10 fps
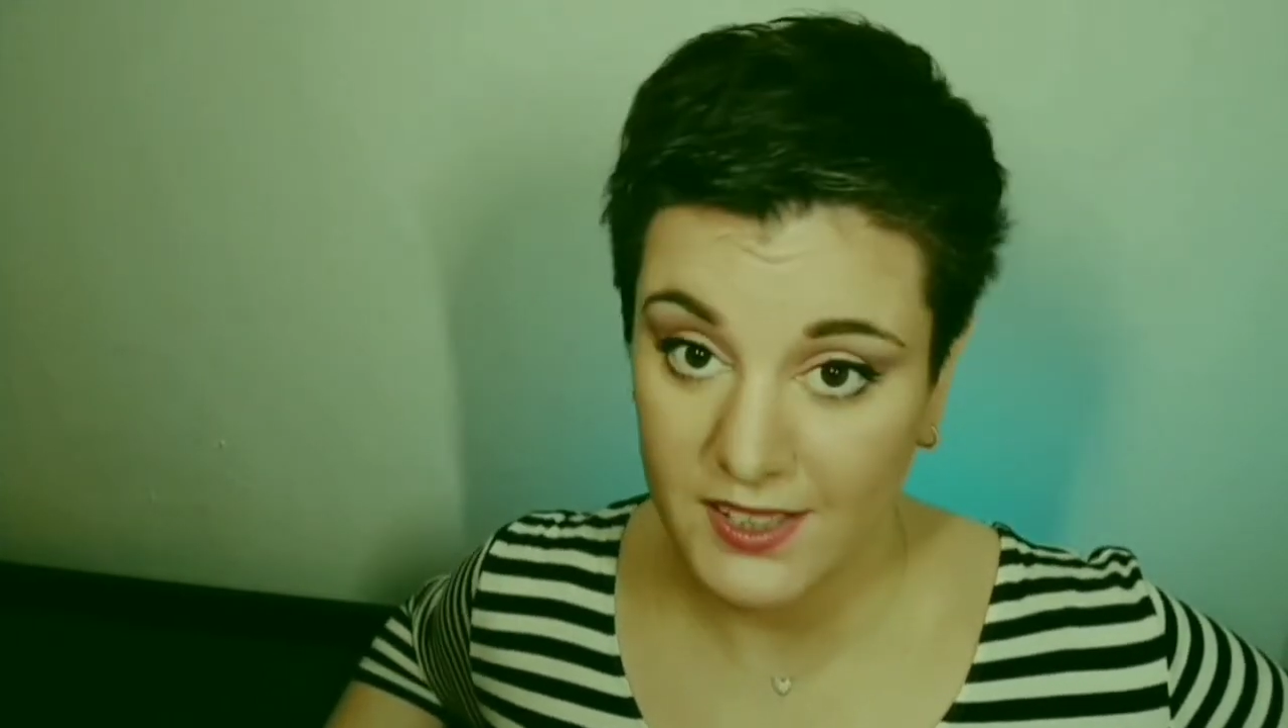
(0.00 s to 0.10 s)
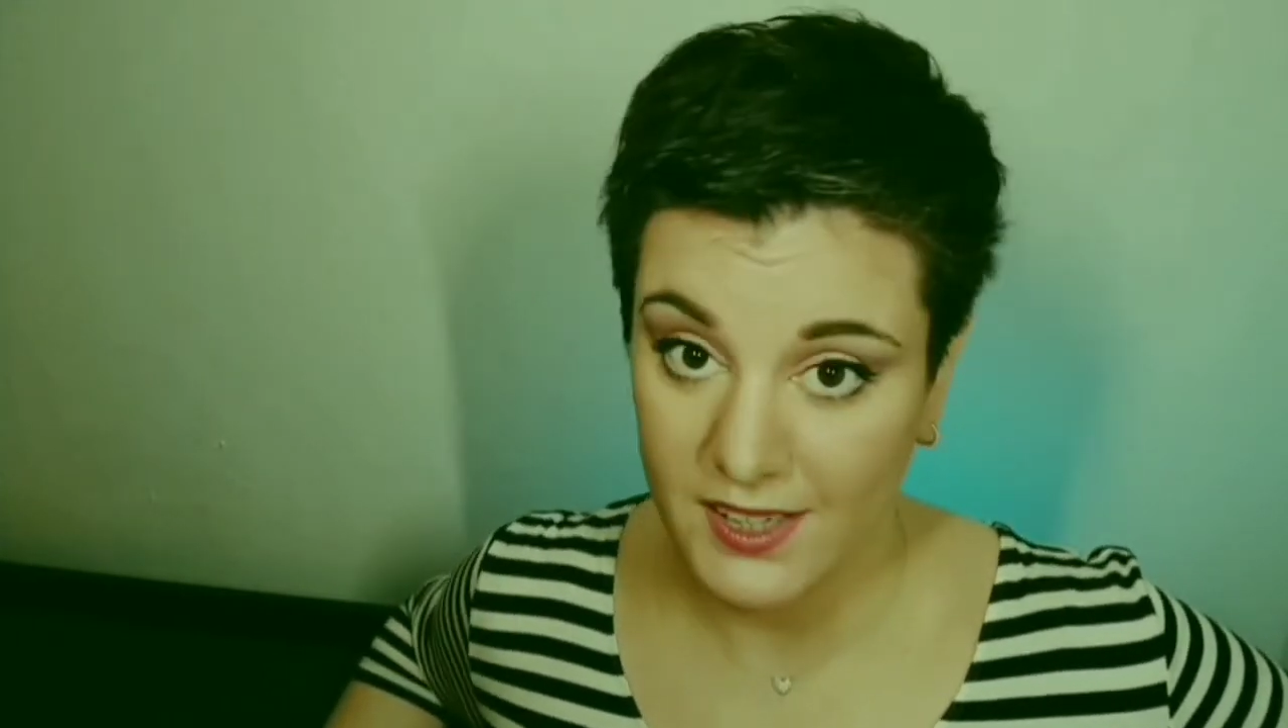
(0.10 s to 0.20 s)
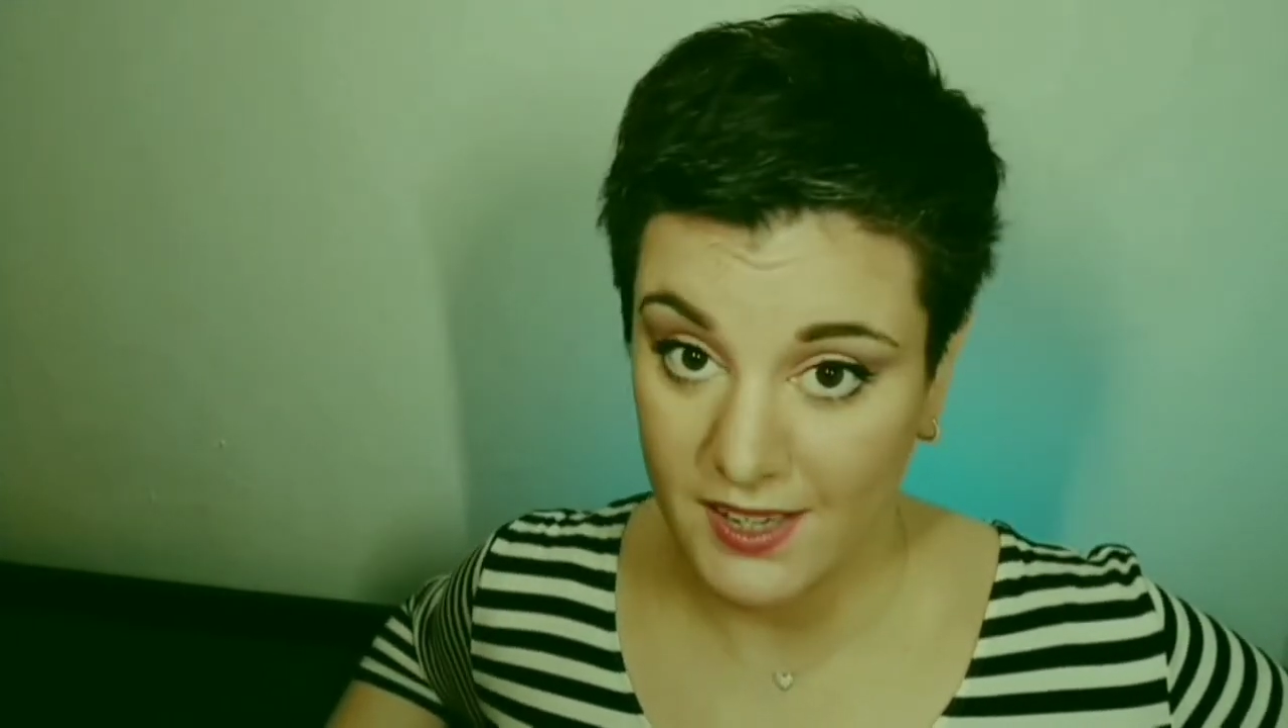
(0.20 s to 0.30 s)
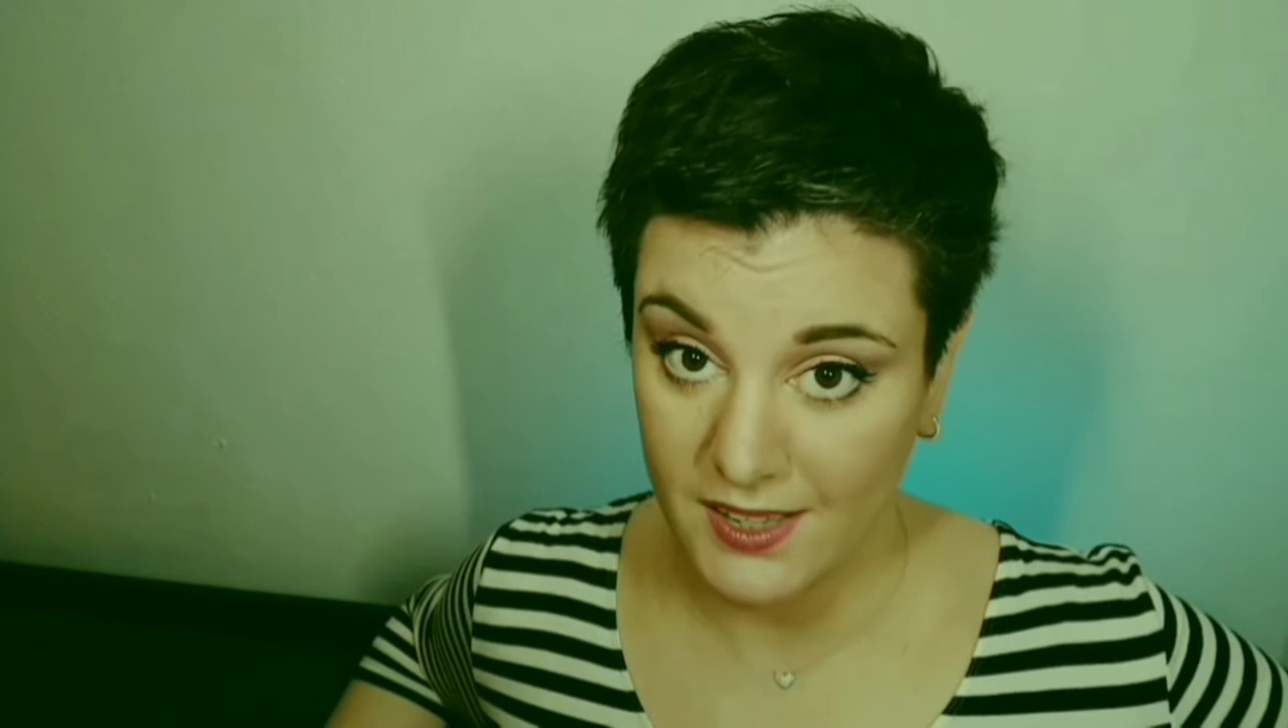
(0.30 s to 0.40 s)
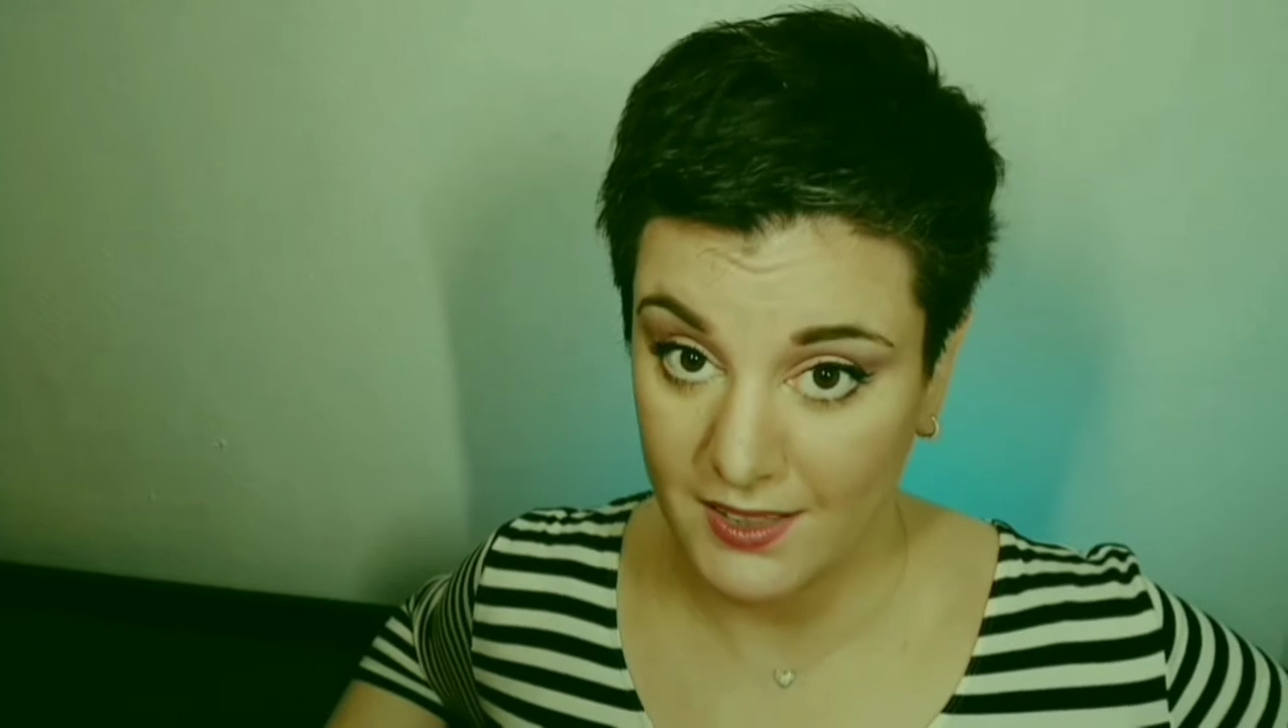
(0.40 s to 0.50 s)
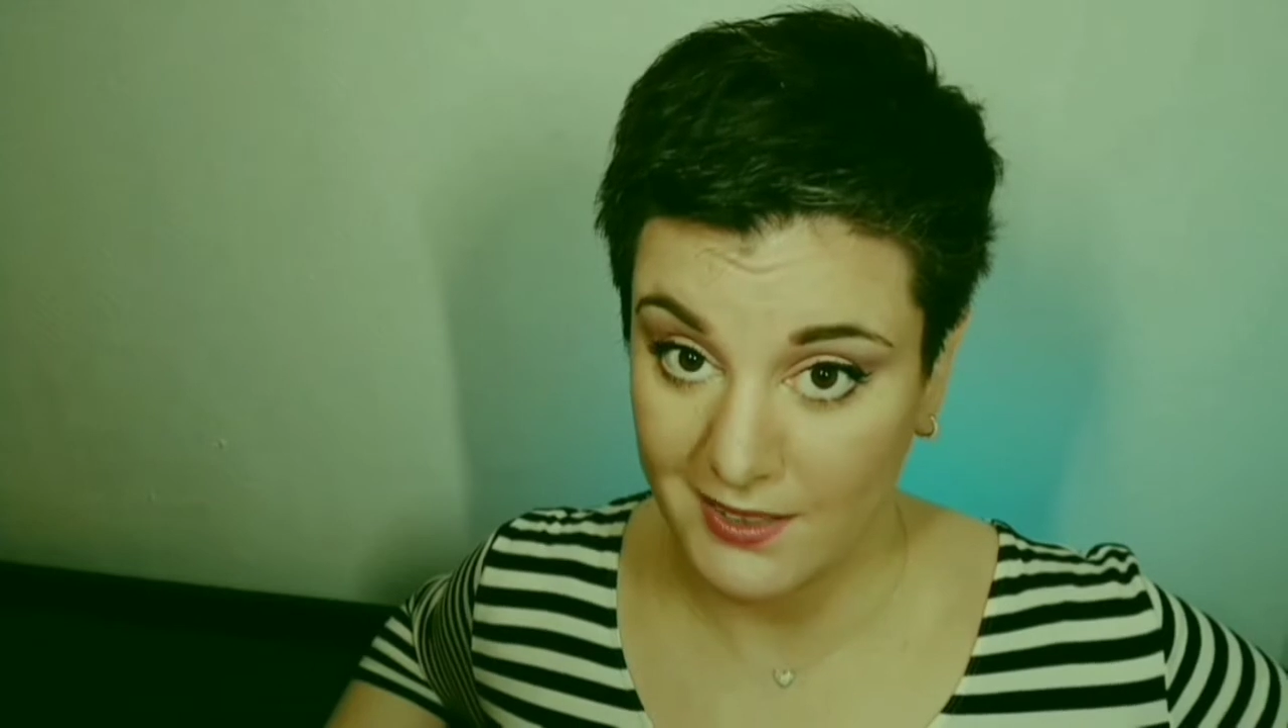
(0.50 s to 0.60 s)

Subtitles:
and